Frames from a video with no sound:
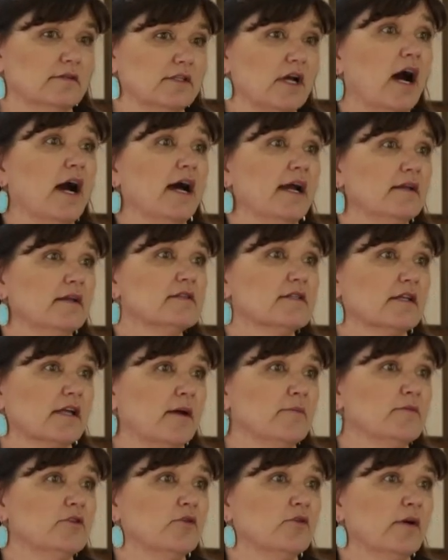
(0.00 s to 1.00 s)
die and
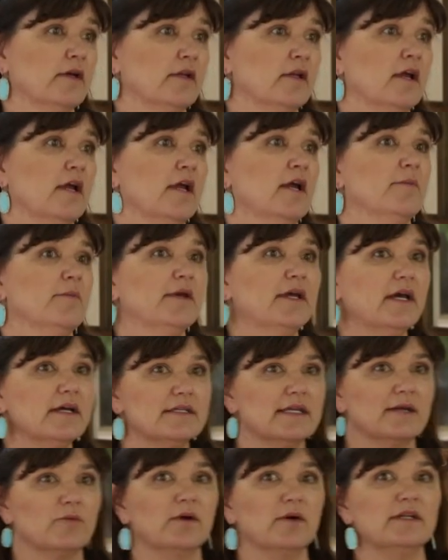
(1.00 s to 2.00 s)
succumb to it,
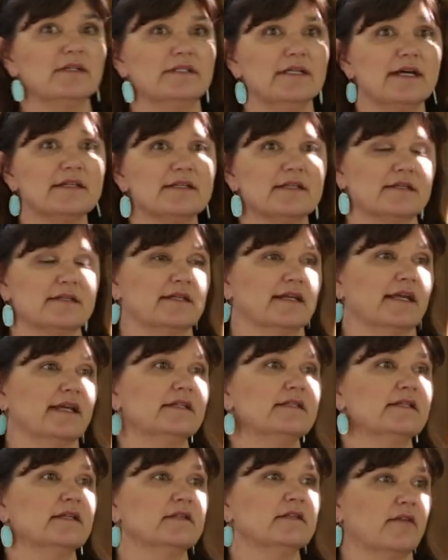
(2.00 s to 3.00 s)
because it, what it does is it
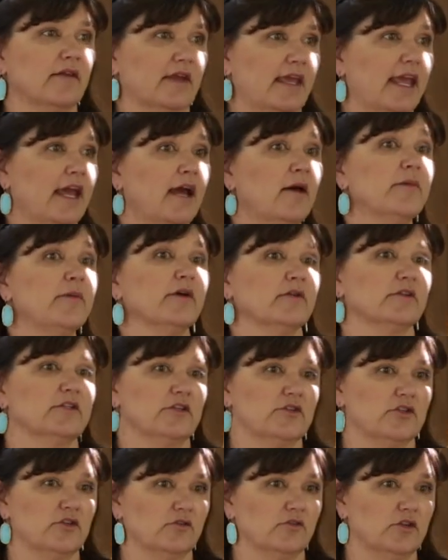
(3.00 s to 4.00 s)
gets into the cambial
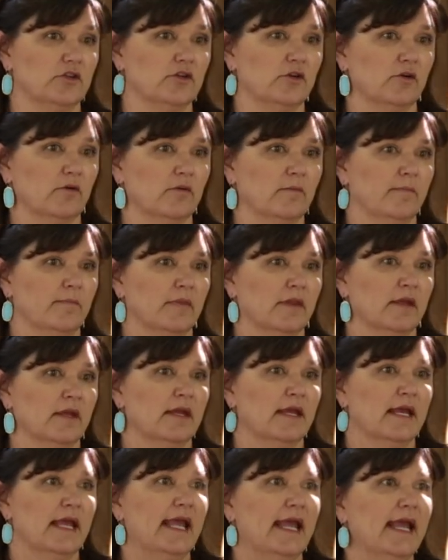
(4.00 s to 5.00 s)
tissue too,
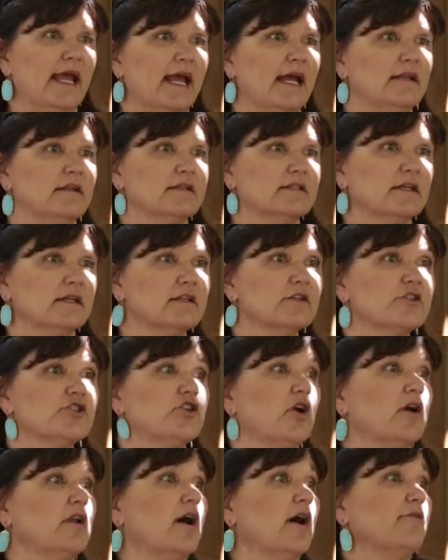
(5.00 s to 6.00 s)
and it's going to
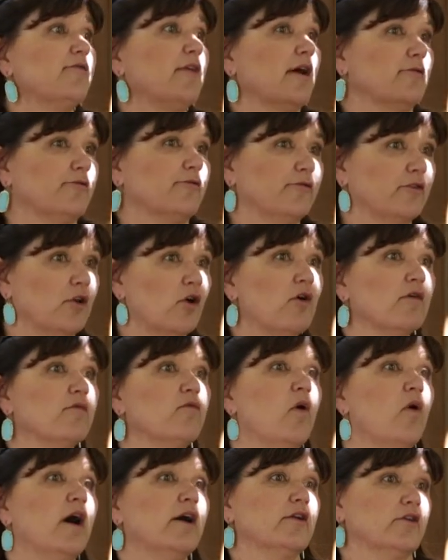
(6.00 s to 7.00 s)
shut off that flow
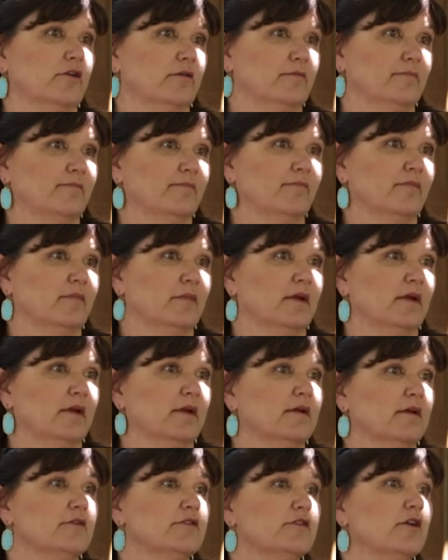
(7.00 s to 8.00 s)
of water.
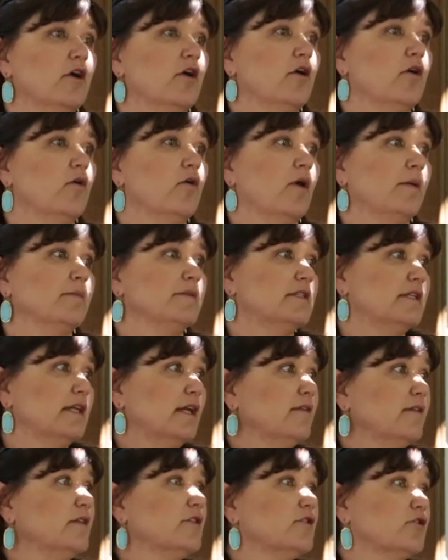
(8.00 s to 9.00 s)
So I'm
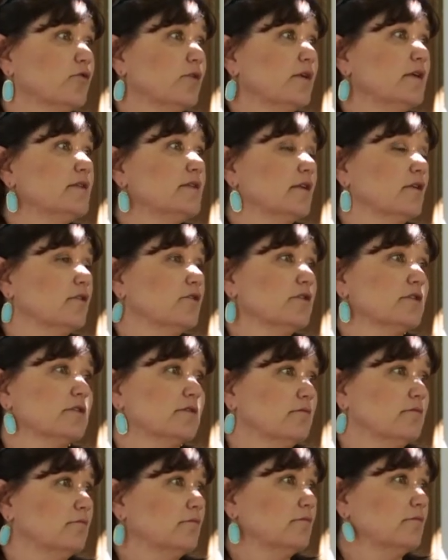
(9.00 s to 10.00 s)
seeing these trees that are just